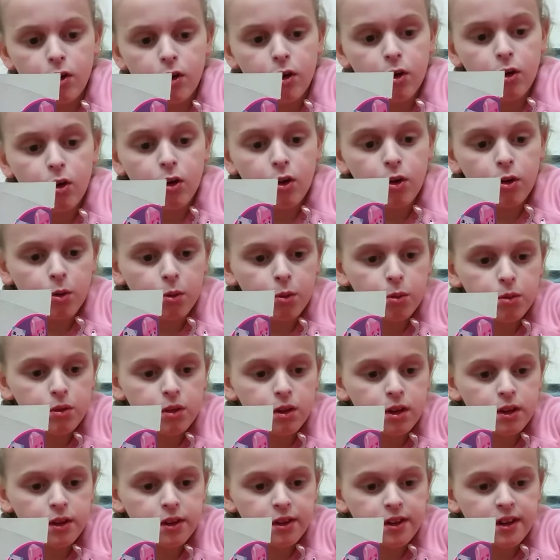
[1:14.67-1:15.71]
Oh,
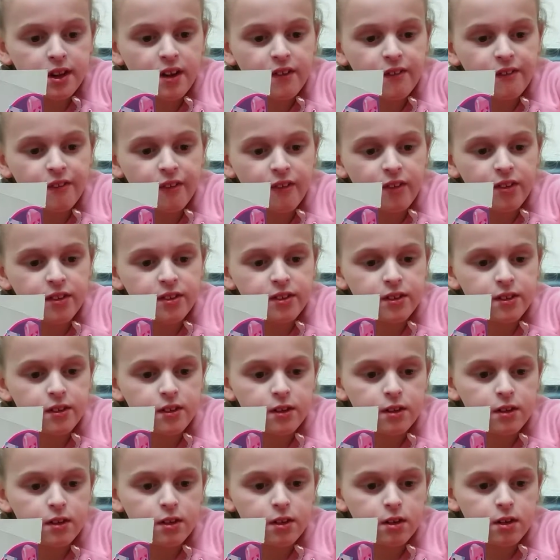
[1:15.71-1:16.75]
it's different.
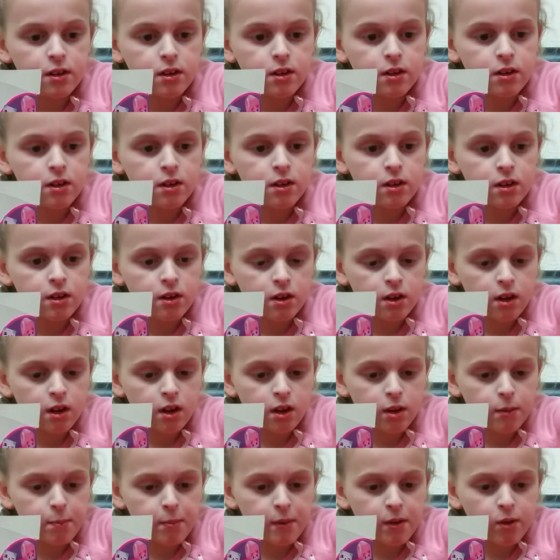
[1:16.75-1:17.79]
It is different. Let
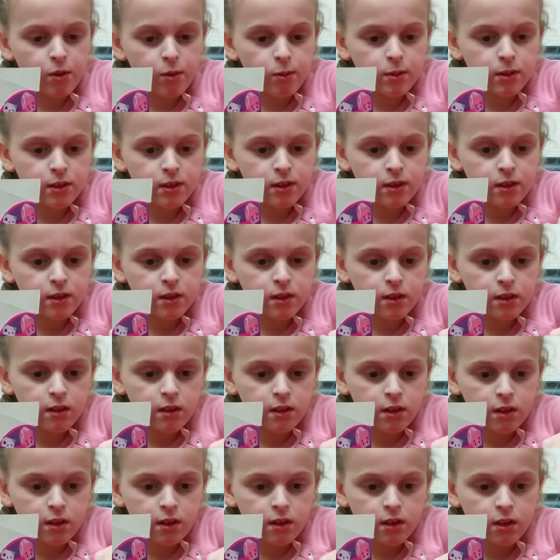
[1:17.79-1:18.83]
mummy have a see,
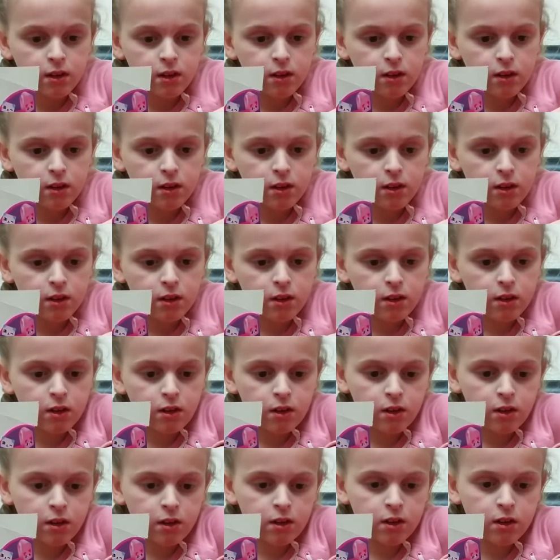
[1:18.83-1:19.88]
see, see, see,
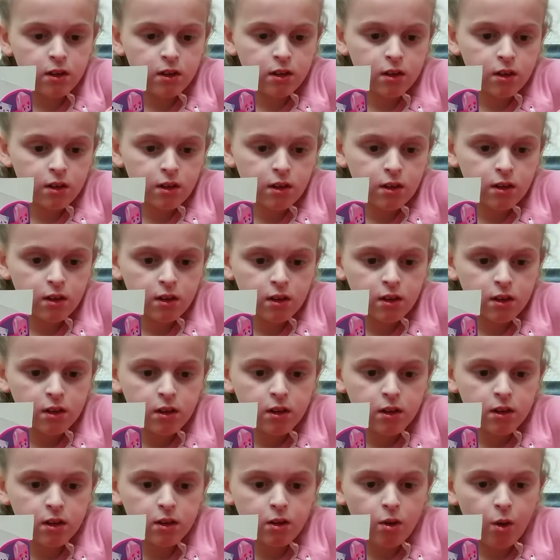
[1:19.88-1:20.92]
see. Oh, there
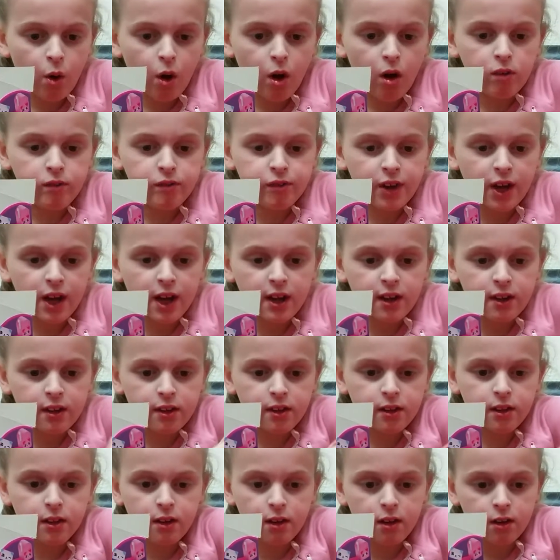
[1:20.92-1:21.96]
it is. it's
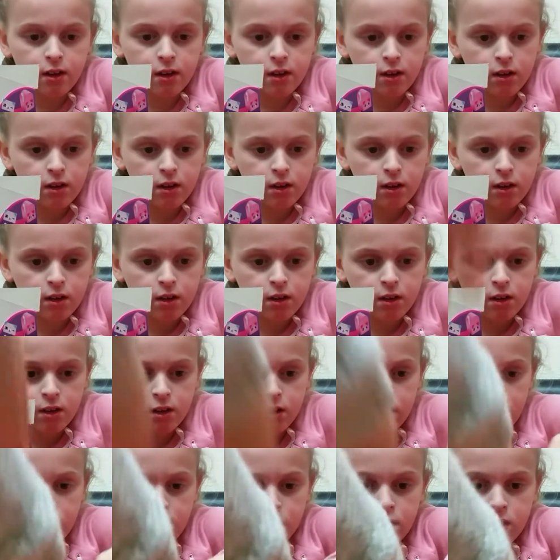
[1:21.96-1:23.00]
a rice
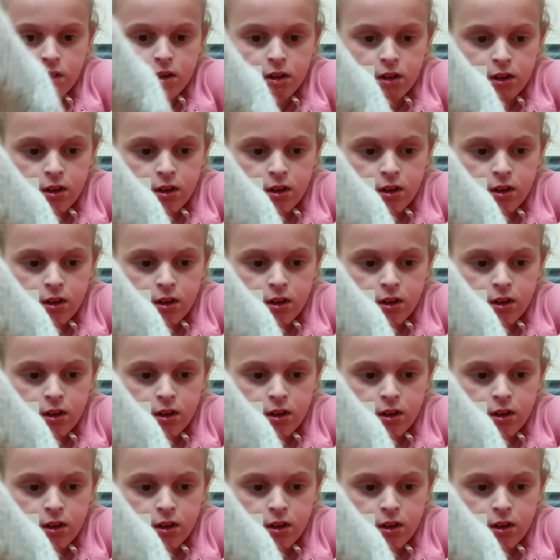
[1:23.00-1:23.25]
cooker.